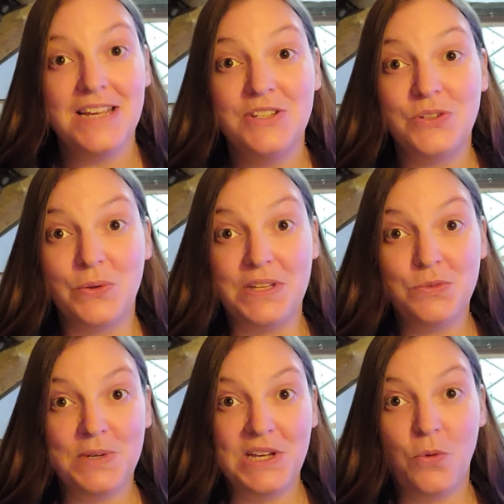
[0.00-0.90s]
So
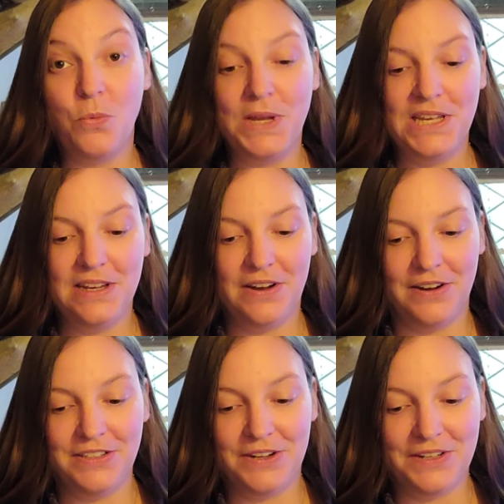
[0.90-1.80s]
this week we
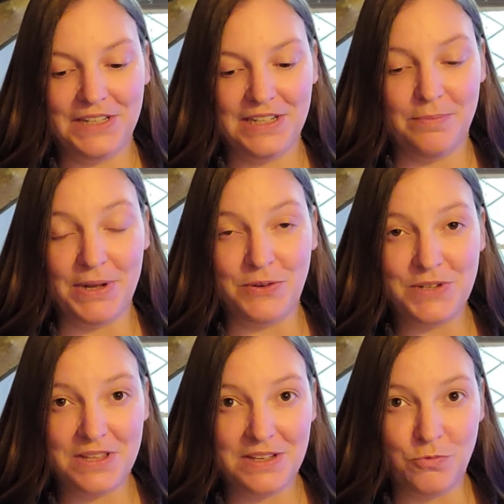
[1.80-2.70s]
are talking
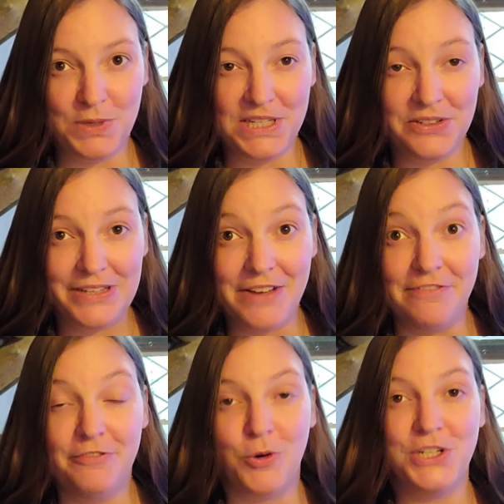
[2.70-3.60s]
about the Wheel
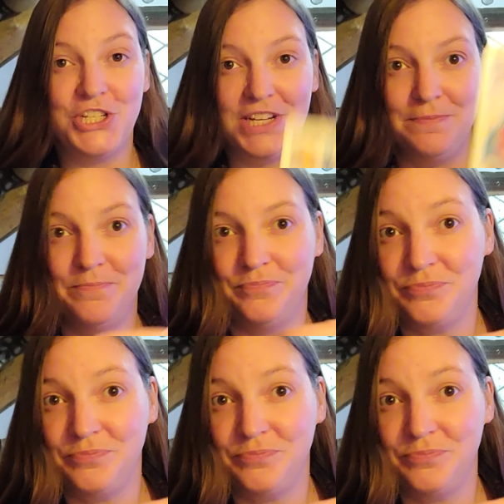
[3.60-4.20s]
of Fortune,